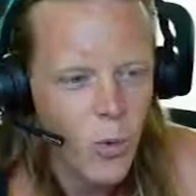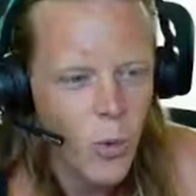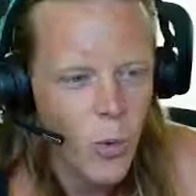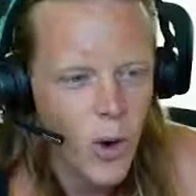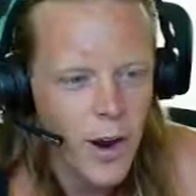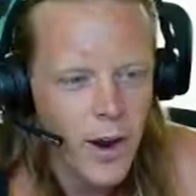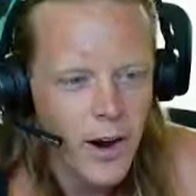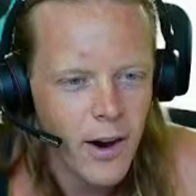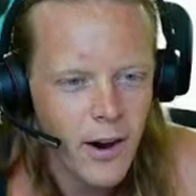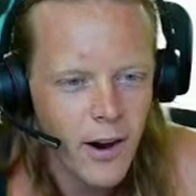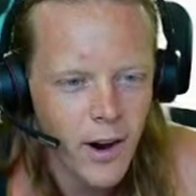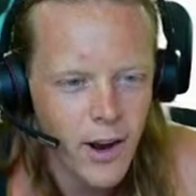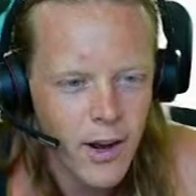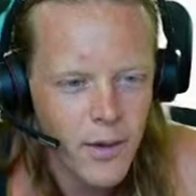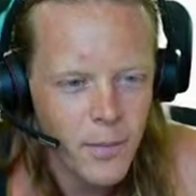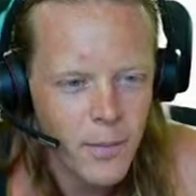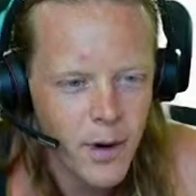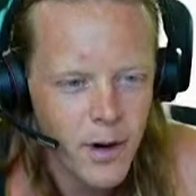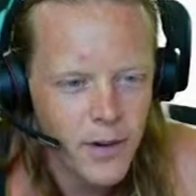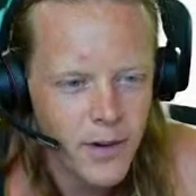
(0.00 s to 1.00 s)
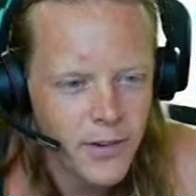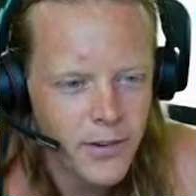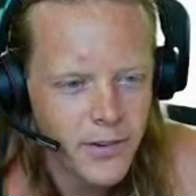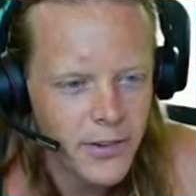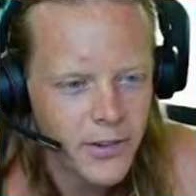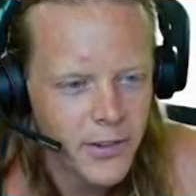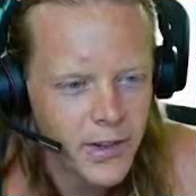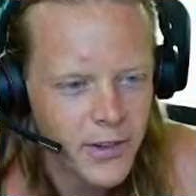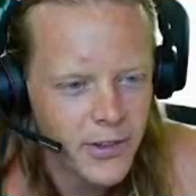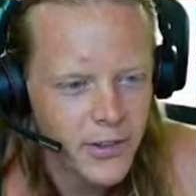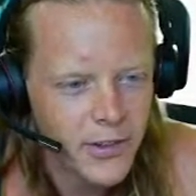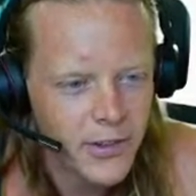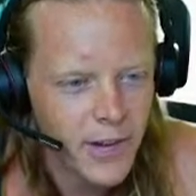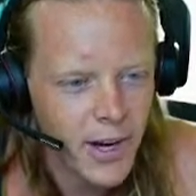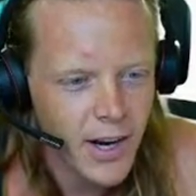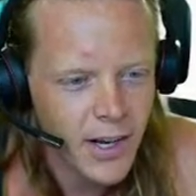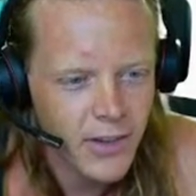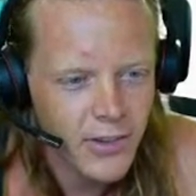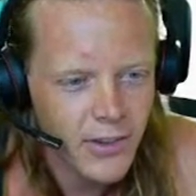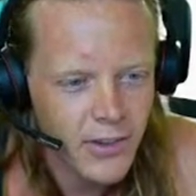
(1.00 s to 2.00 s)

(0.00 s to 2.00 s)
where on Mars this thing is tracked.